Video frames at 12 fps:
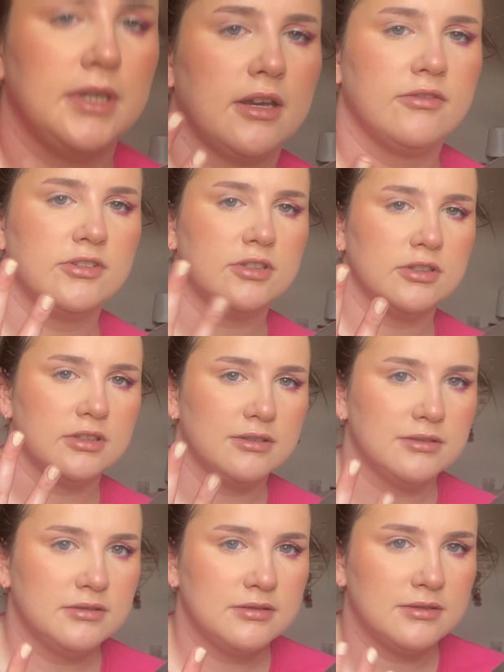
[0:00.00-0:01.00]
me. I
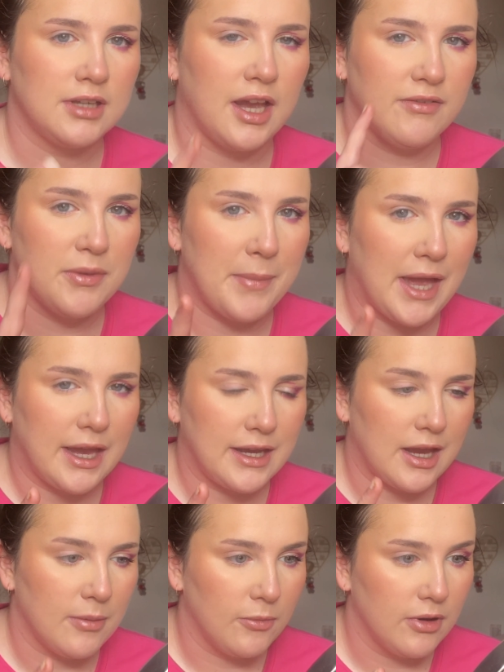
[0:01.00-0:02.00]
have the
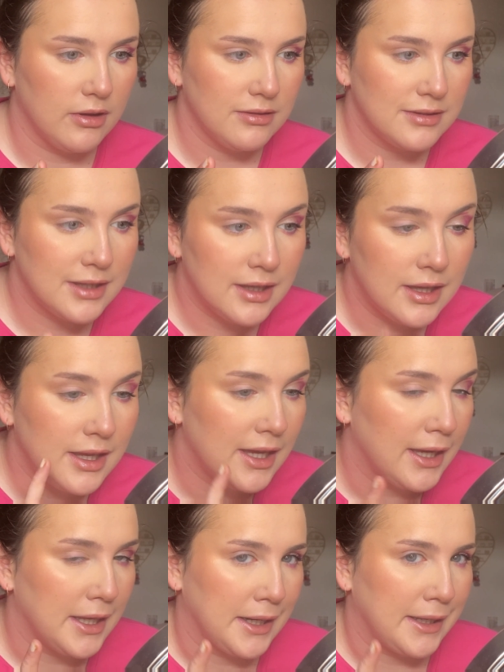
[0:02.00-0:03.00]
back camera,
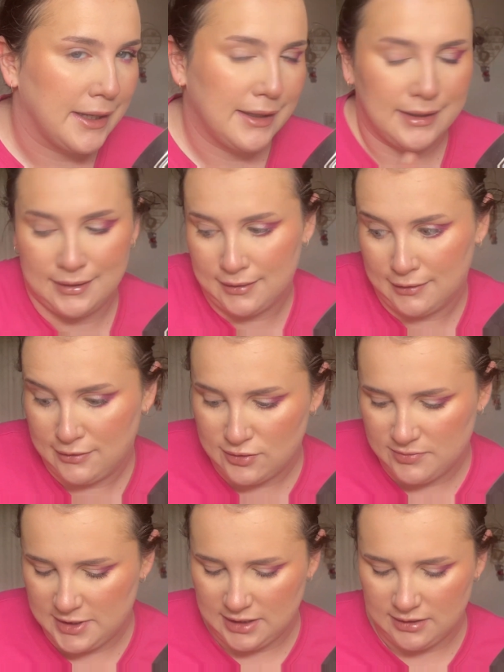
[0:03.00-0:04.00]
and
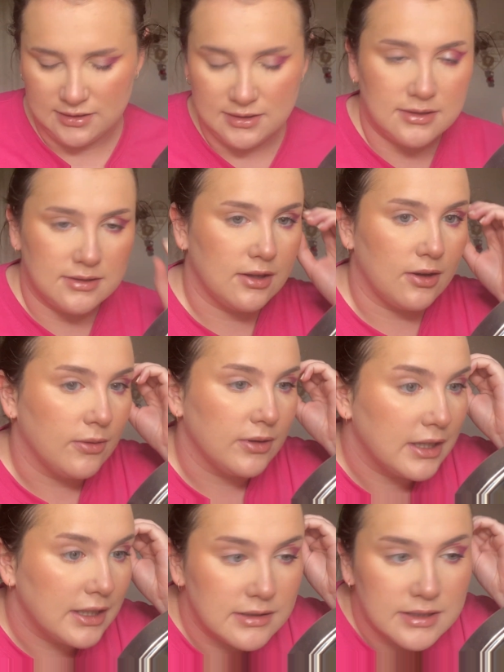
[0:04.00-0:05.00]
it's zoomed in, so
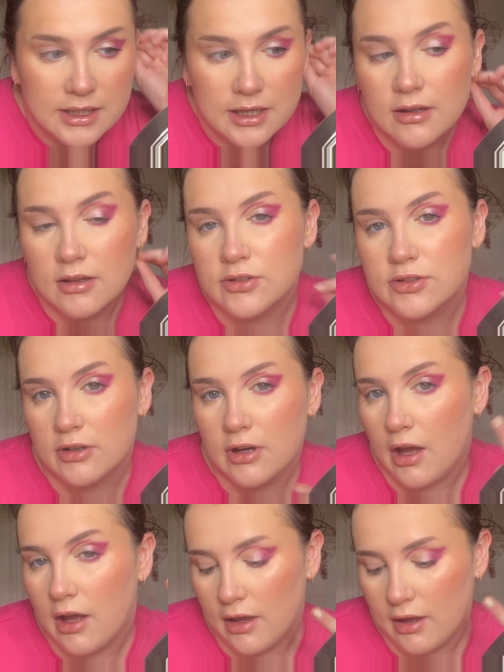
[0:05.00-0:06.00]
you can see a closer
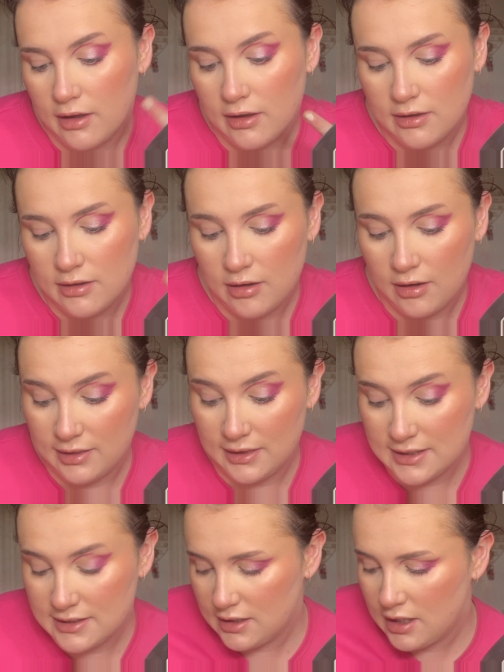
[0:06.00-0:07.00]
eye on
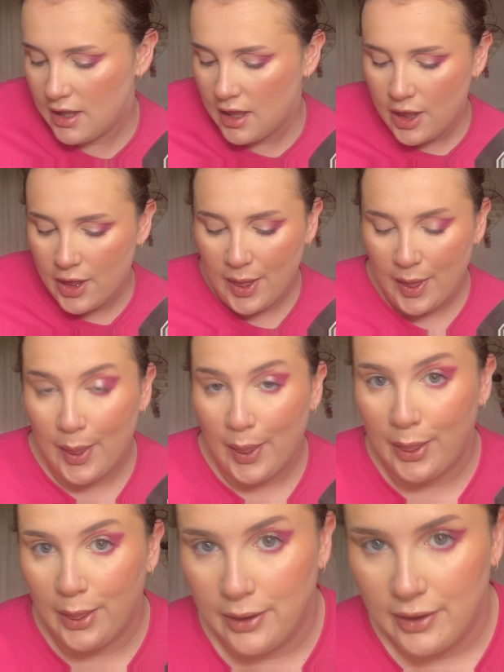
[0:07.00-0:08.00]
this
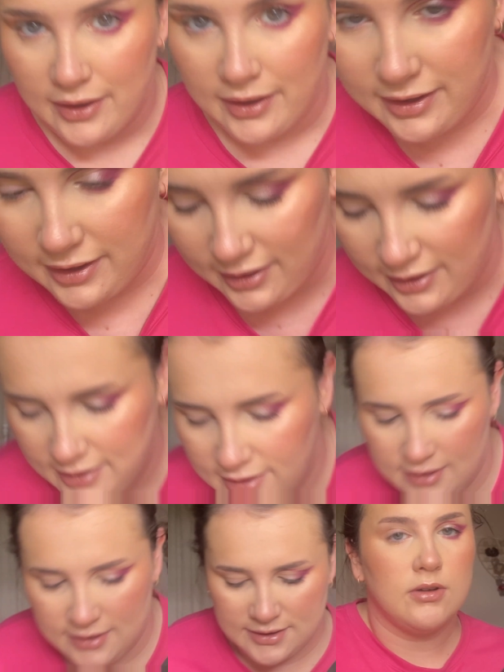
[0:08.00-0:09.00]
look.
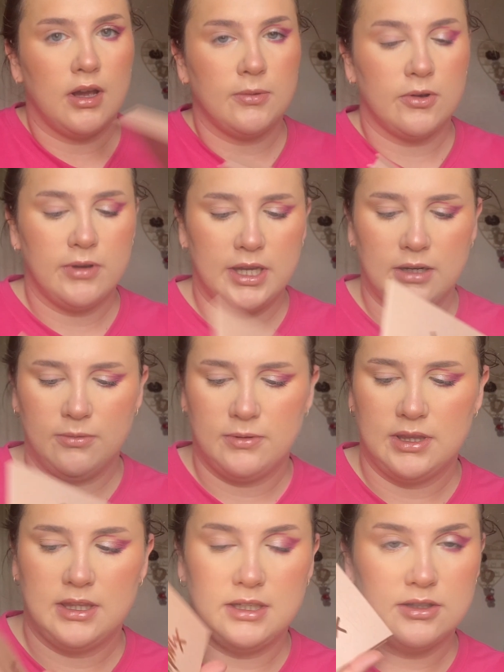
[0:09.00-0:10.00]
So I'm going in
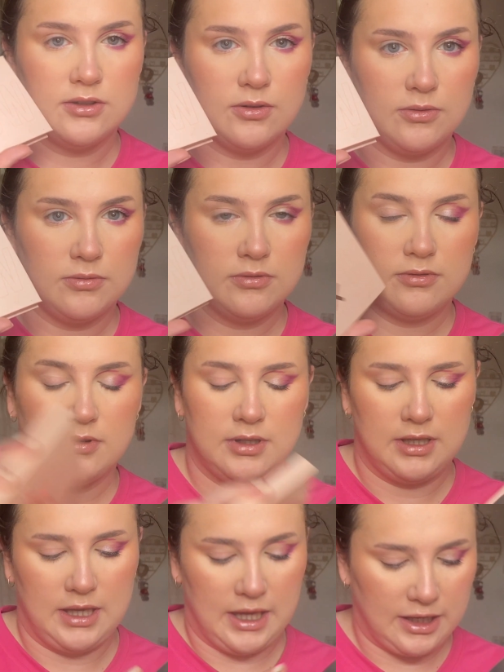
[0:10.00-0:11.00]
with the Soph
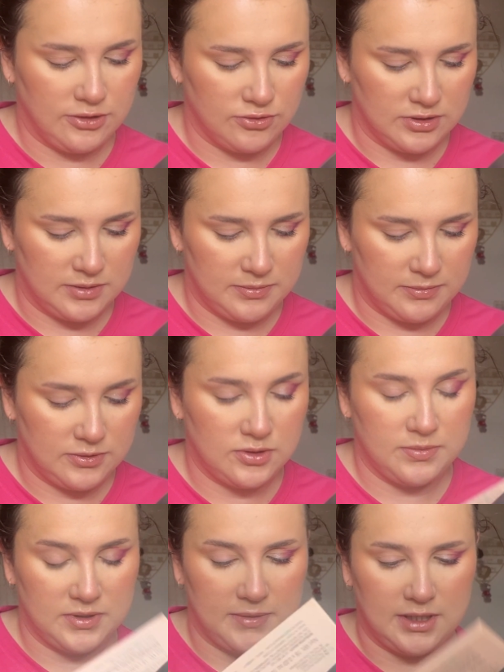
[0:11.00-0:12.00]
Extra
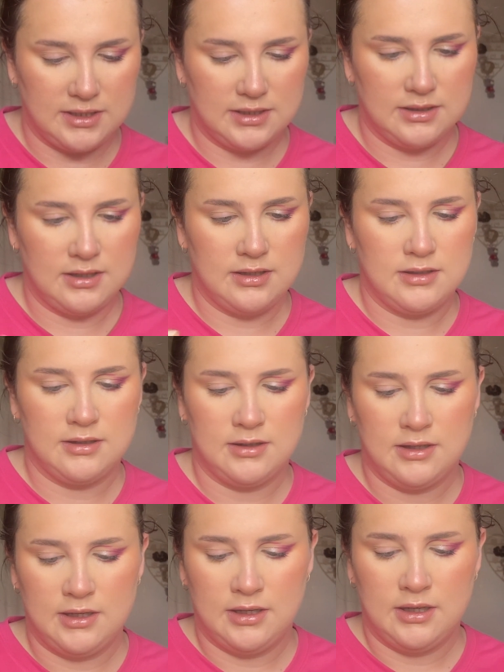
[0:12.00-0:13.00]
Super Spice.
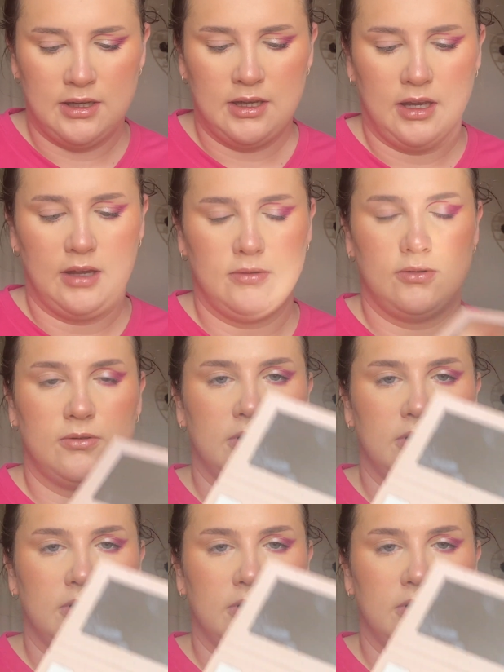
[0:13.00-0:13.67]
I'm